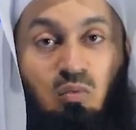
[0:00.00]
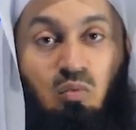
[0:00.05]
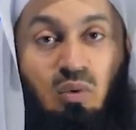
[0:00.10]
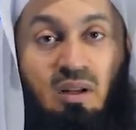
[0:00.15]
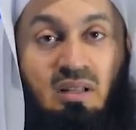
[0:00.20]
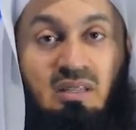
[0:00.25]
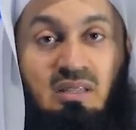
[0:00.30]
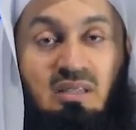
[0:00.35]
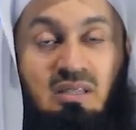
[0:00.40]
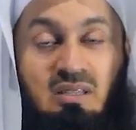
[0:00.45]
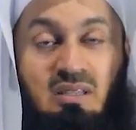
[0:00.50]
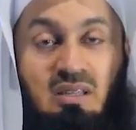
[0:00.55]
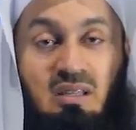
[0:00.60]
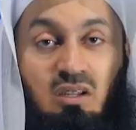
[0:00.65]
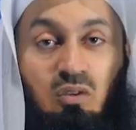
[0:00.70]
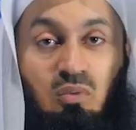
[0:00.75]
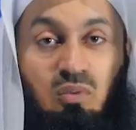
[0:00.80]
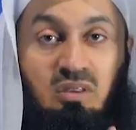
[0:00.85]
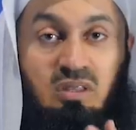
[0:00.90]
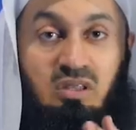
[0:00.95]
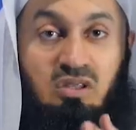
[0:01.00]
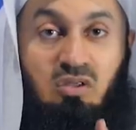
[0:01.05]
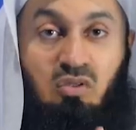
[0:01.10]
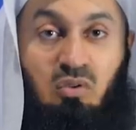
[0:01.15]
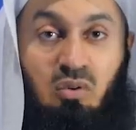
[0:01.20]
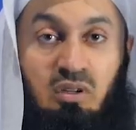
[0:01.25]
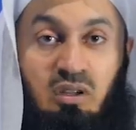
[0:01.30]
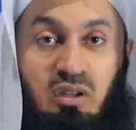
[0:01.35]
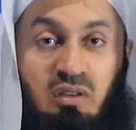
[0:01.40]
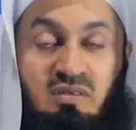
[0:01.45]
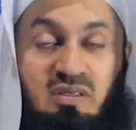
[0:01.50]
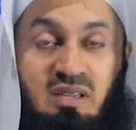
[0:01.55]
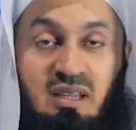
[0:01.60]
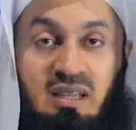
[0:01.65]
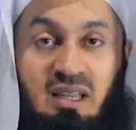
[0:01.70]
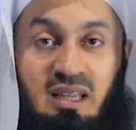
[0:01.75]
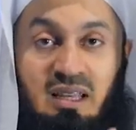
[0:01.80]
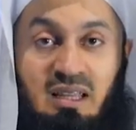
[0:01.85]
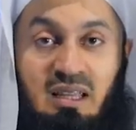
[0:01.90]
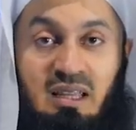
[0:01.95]
Once with the story of
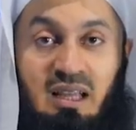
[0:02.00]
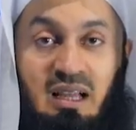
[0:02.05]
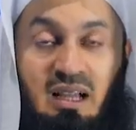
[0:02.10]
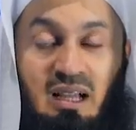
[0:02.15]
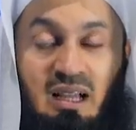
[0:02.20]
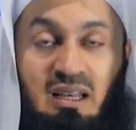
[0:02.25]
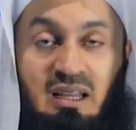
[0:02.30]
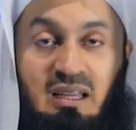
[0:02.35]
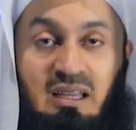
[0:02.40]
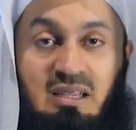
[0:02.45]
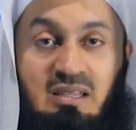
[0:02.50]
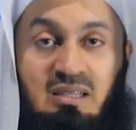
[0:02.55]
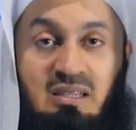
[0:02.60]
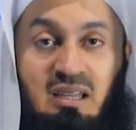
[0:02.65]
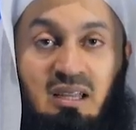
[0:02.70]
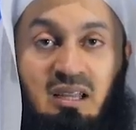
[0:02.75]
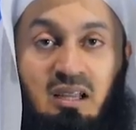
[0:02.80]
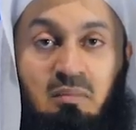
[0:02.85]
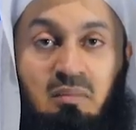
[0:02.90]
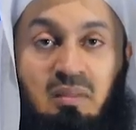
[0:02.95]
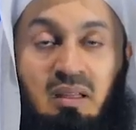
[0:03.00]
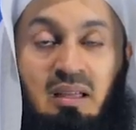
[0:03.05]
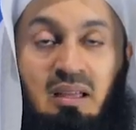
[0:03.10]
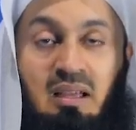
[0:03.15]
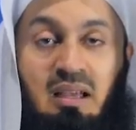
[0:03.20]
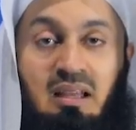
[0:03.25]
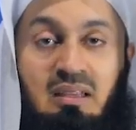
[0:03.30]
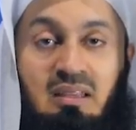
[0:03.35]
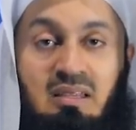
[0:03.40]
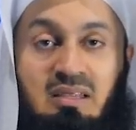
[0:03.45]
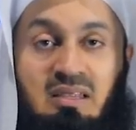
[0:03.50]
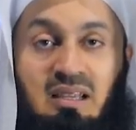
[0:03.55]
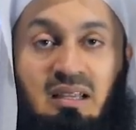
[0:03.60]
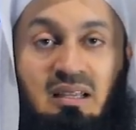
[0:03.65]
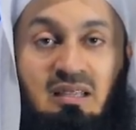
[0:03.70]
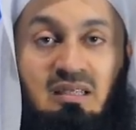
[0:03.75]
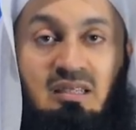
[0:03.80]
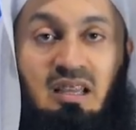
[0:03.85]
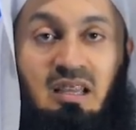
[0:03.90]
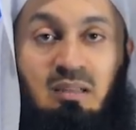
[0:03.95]
Zakariya alayhi salam, and the
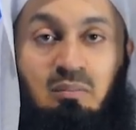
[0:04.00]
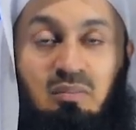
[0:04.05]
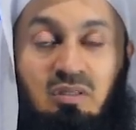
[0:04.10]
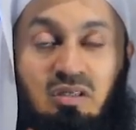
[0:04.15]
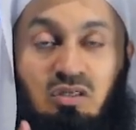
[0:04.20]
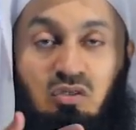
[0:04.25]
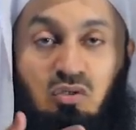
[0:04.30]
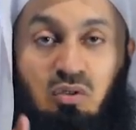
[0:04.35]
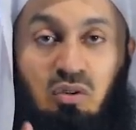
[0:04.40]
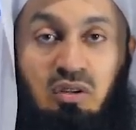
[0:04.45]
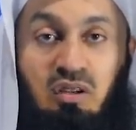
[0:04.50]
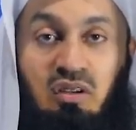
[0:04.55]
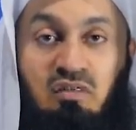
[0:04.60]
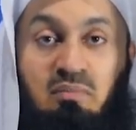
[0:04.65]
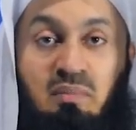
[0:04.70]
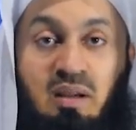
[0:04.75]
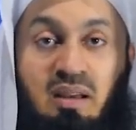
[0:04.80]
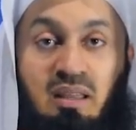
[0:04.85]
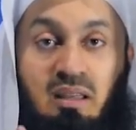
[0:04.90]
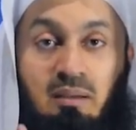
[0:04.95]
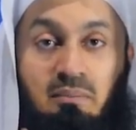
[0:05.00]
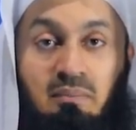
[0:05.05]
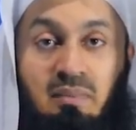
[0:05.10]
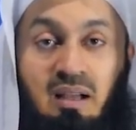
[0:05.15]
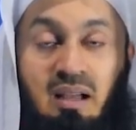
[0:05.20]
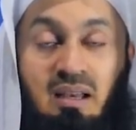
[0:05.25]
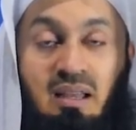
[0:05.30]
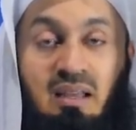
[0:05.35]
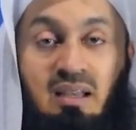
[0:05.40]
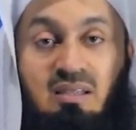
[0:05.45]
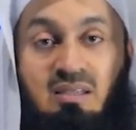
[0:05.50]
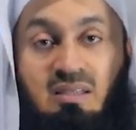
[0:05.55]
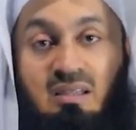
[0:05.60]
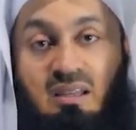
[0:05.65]
second time the story of Maryam alayha